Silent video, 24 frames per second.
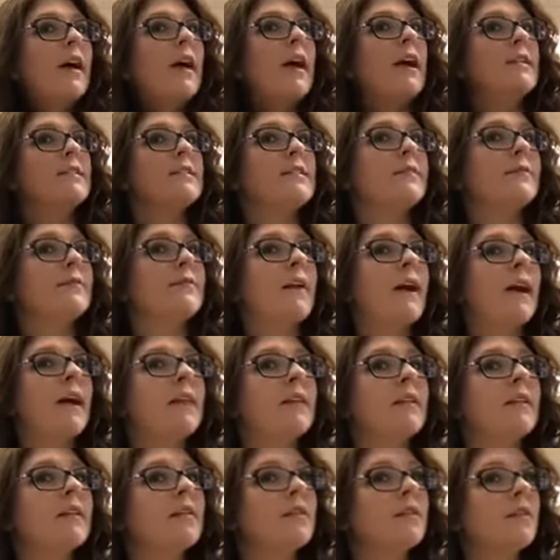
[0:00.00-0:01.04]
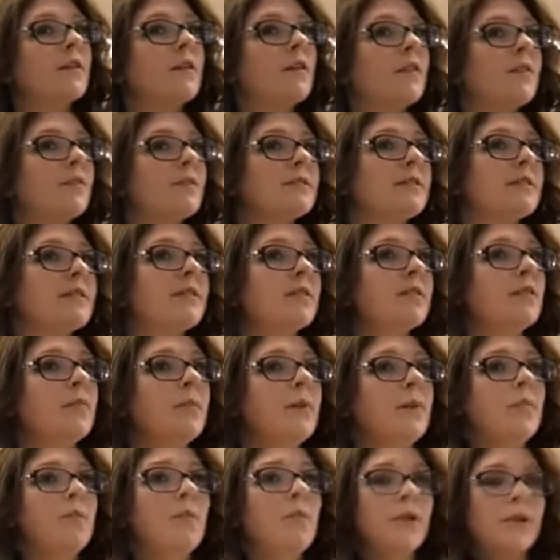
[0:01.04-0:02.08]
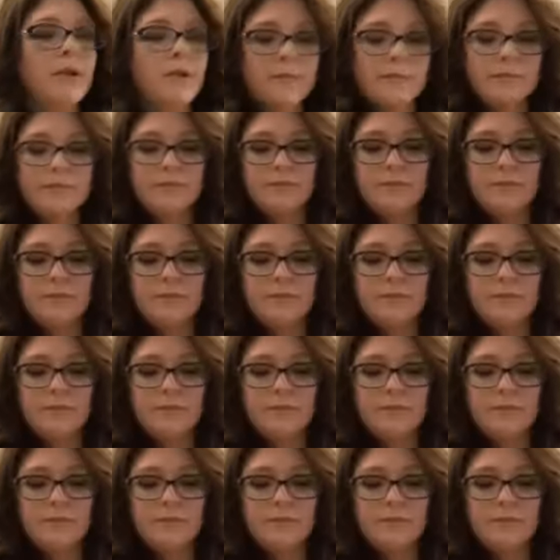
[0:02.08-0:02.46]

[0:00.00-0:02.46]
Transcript: and define the curls a little bit more.